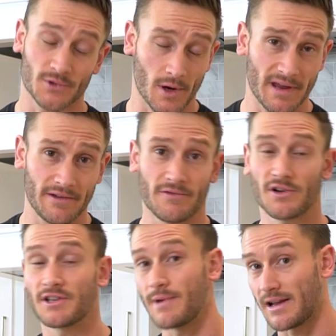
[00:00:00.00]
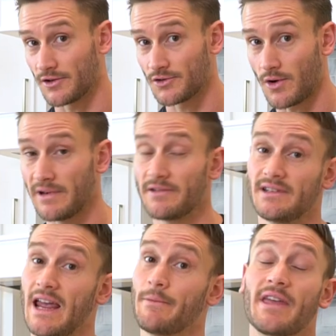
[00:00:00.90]
soybean versus regular soybean.
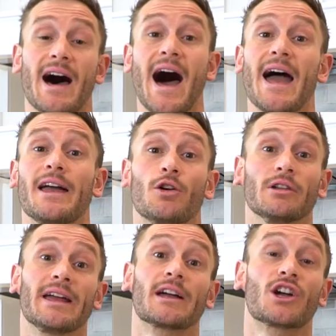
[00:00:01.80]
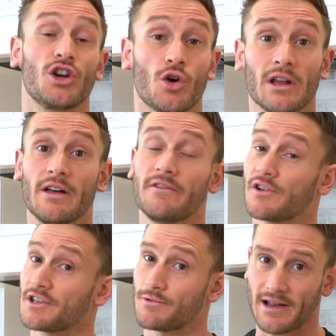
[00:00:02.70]
Same with high oleic canola
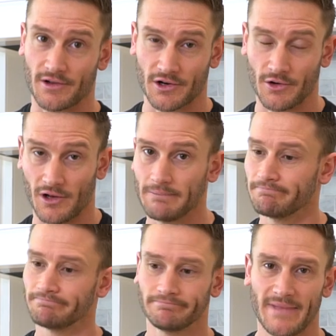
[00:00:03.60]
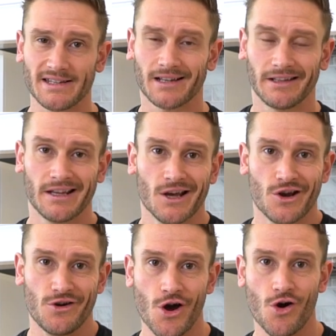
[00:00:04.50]
versus regular canola. Basically,
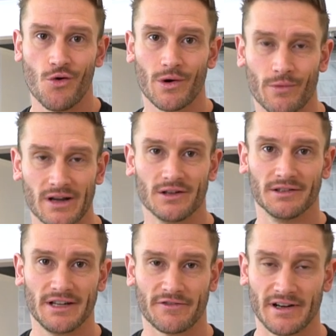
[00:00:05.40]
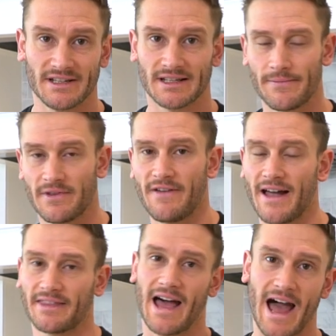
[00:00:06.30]
no real difference except for the
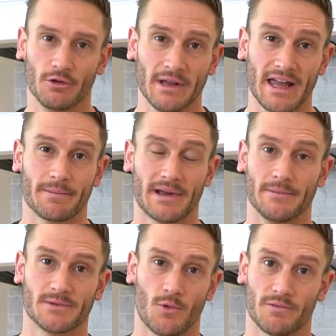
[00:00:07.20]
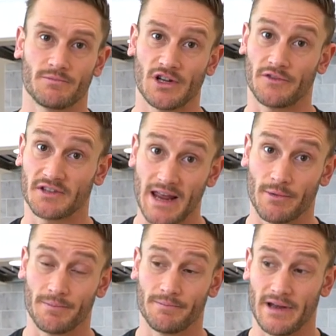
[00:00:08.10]
fact that the high oleic becomes more shelf
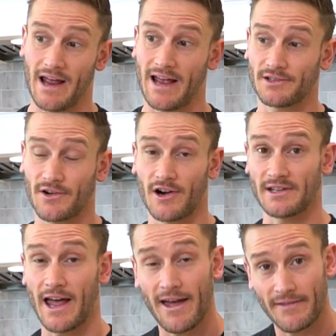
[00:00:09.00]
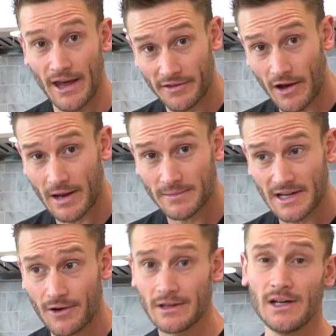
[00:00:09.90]
stable. But as far as the health
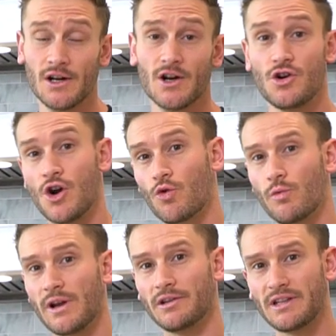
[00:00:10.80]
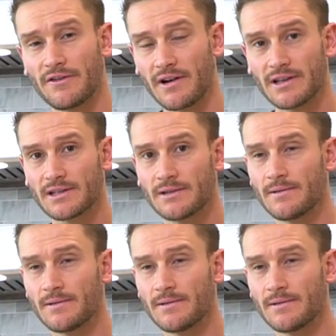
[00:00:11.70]
outcomes go, no real difference.